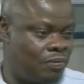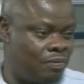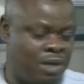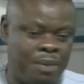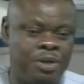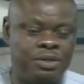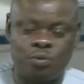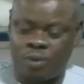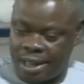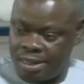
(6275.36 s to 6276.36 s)
Maybe
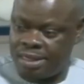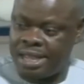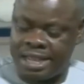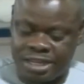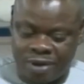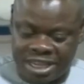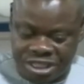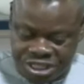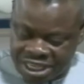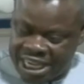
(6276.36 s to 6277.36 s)
one day you are
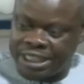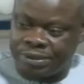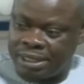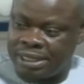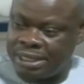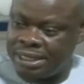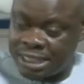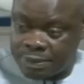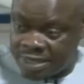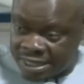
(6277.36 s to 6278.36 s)
genuinely,
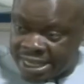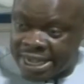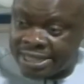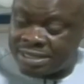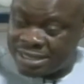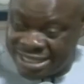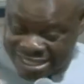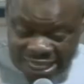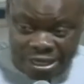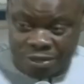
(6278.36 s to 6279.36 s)
this mistake is
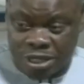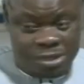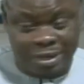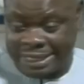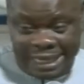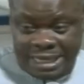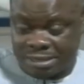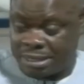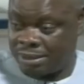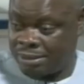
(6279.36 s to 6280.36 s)
genuine, it's not intentional.